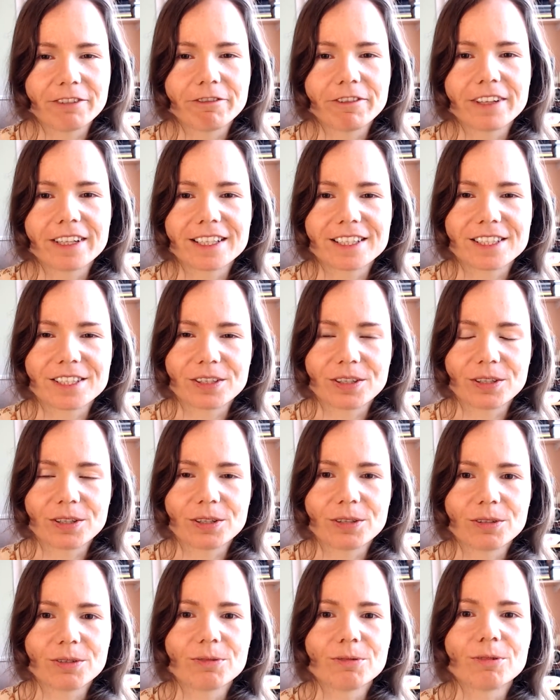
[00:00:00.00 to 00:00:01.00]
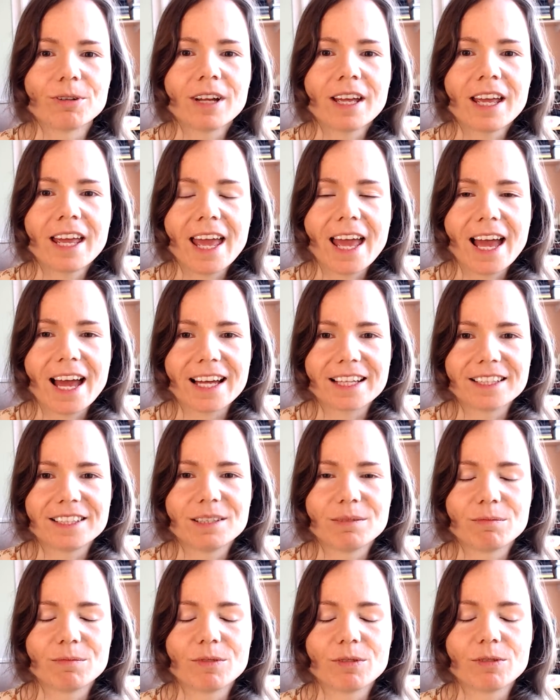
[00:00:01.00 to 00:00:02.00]
feels to you at the
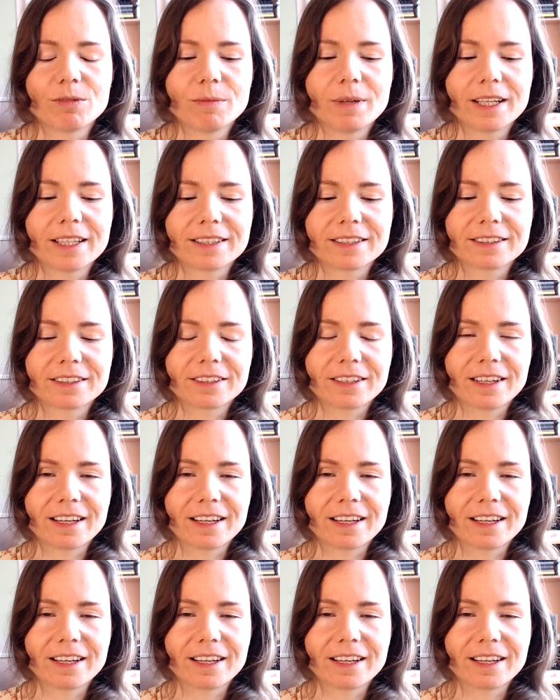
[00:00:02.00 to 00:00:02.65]
moment,